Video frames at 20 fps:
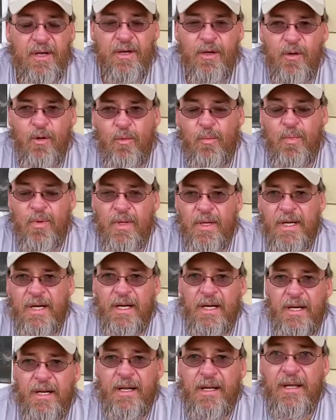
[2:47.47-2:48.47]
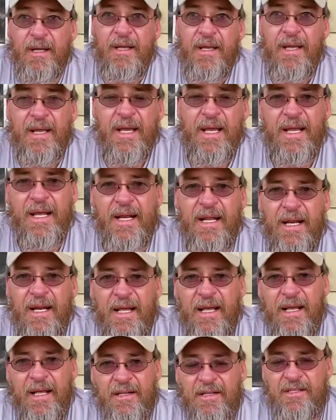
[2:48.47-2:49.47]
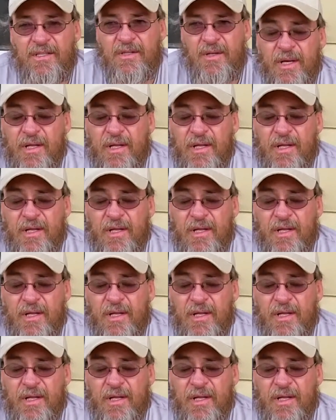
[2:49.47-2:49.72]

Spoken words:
gold plated Indian heads. So